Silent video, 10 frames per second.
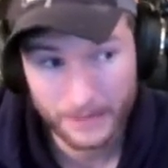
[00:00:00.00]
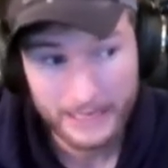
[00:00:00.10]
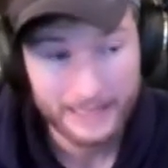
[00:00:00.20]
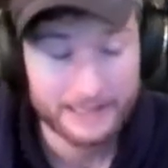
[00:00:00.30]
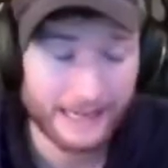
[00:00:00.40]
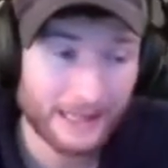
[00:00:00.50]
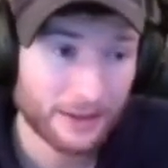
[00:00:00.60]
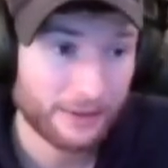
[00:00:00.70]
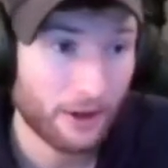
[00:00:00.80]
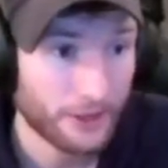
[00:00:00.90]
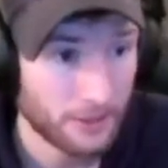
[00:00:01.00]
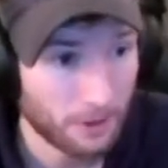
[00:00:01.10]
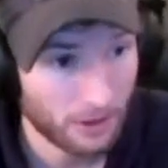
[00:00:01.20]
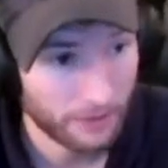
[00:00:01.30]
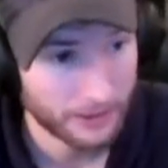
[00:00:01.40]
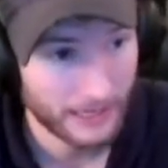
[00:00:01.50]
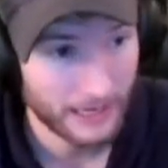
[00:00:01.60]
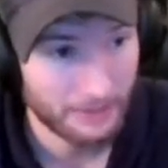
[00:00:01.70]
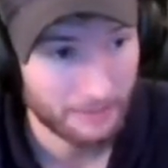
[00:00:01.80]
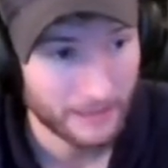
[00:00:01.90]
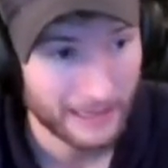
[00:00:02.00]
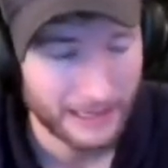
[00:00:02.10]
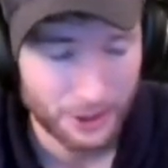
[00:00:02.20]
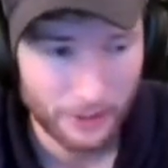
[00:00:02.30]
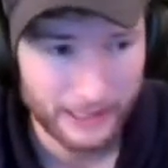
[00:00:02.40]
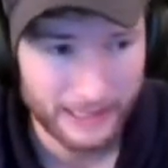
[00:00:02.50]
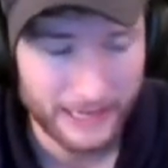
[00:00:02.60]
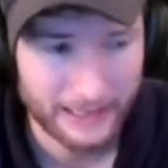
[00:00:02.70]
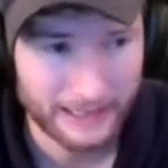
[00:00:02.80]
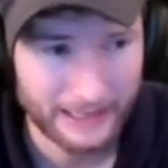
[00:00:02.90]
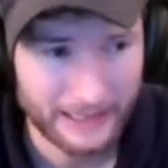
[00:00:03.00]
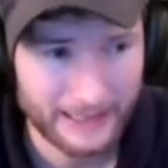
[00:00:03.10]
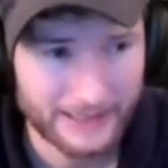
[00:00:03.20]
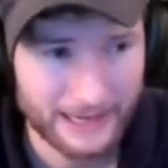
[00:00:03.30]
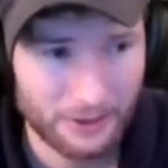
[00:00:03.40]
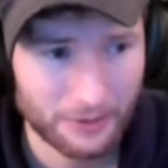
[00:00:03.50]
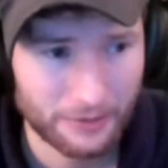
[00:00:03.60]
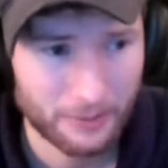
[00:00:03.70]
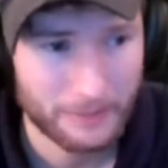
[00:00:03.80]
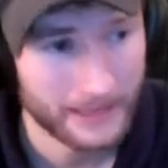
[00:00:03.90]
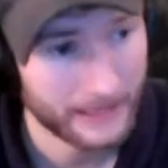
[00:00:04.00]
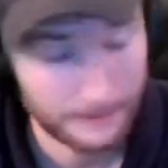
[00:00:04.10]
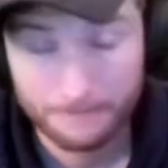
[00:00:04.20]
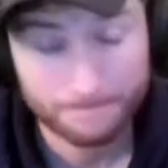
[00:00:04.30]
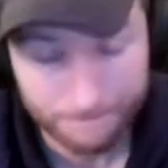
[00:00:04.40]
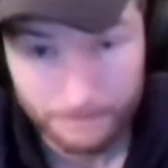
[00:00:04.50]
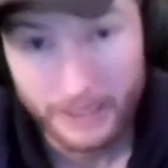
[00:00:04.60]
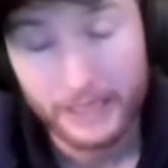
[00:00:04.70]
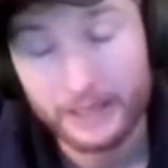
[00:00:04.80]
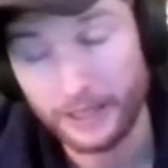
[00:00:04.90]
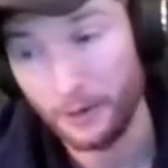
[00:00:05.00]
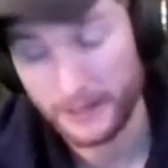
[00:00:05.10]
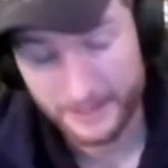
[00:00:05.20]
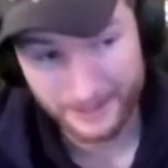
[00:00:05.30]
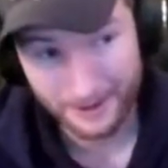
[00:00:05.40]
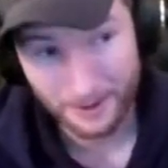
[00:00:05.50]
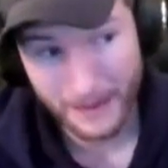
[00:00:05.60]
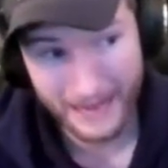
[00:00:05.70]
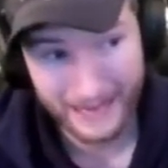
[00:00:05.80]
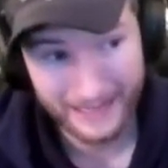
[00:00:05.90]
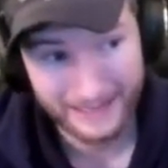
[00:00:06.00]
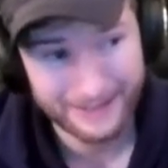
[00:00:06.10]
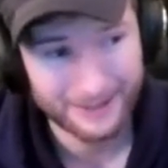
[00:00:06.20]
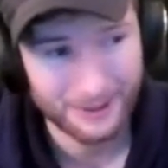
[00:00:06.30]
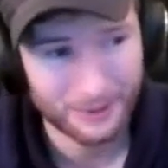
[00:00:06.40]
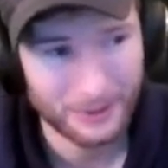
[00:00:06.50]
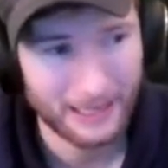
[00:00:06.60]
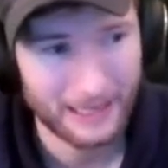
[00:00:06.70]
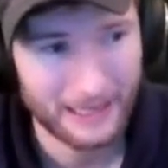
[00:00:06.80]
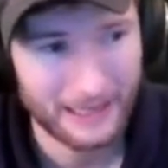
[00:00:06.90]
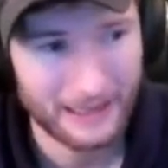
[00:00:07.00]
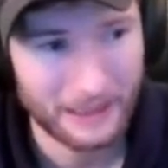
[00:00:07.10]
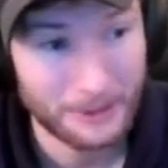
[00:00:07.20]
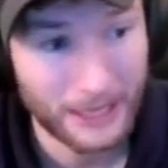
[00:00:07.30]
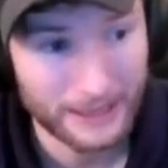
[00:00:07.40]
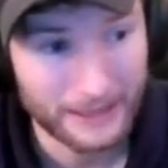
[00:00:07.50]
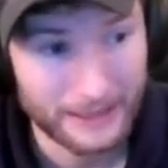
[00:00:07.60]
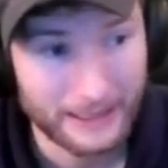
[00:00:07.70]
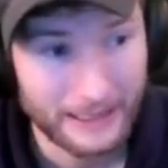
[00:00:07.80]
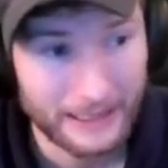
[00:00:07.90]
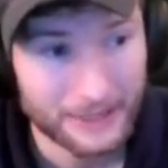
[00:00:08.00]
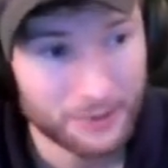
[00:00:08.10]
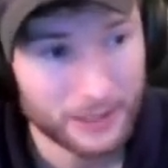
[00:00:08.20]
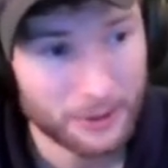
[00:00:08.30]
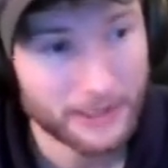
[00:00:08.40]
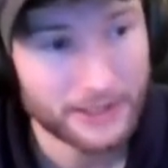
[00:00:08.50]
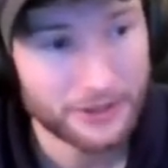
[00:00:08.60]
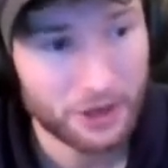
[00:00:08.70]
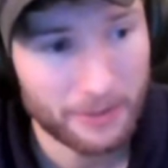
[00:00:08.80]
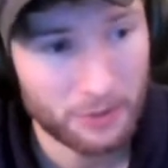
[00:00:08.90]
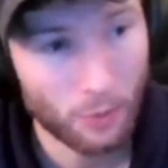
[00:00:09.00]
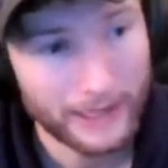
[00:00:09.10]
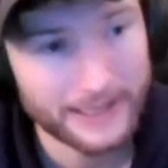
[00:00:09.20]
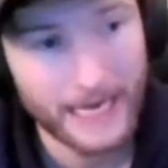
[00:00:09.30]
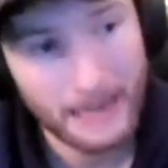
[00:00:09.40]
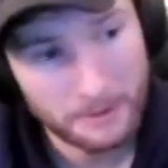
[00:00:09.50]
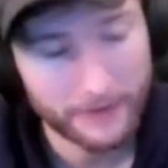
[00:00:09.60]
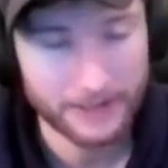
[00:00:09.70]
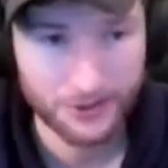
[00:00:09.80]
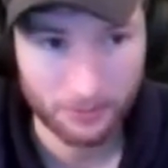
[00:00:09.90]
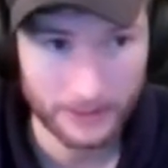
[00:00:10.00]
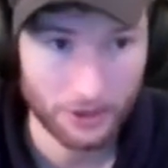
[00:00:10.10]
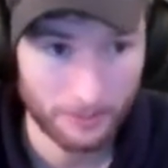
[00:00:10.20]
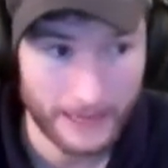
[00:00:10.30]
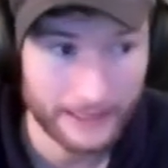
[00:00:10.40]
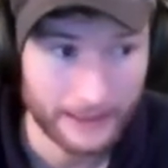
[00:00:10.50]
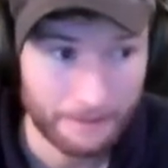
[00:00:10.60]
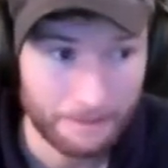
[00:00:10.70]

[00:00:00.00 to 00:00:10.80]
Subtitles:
Setting the volume over time is going to take a sound from being, a slow pad to a pluck. And it's really going to determine what type of instrument you're making.